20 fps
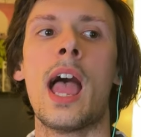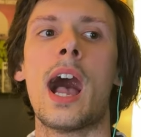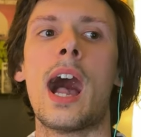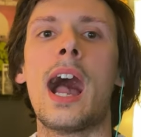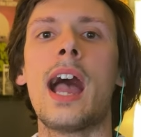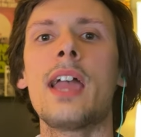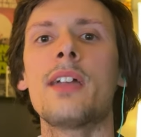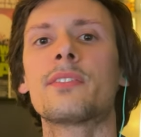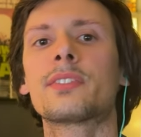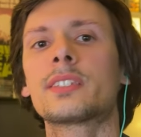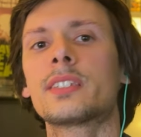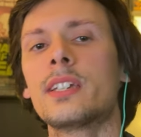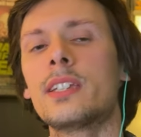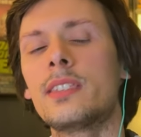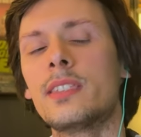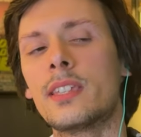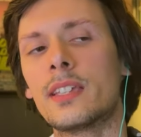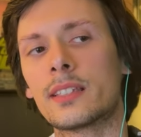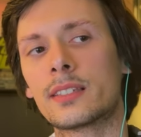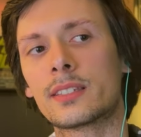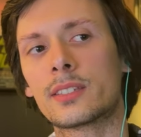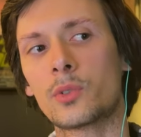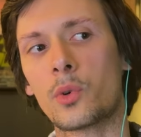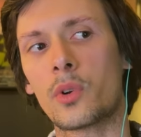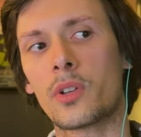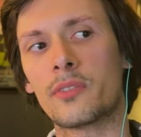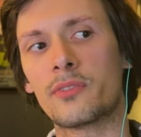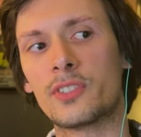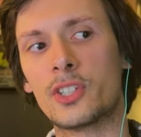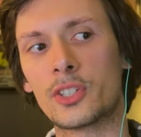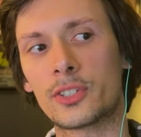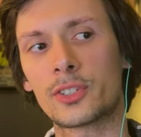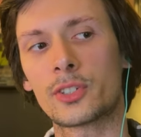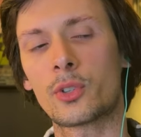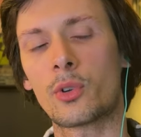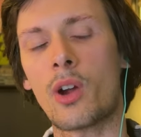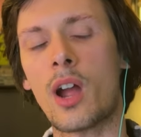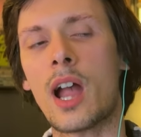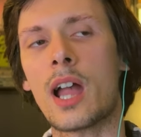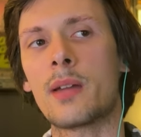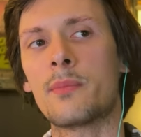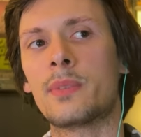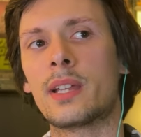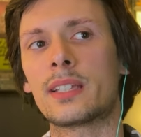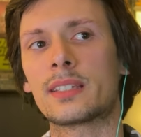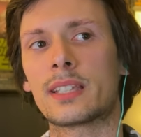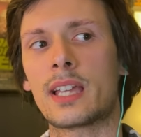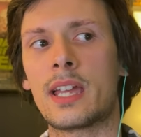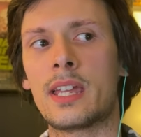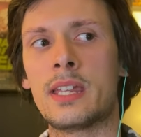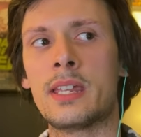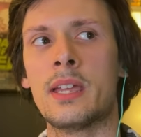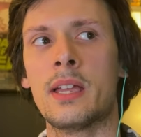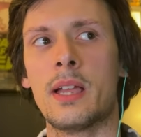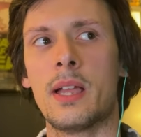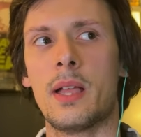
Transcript: I have seen this sort of described as a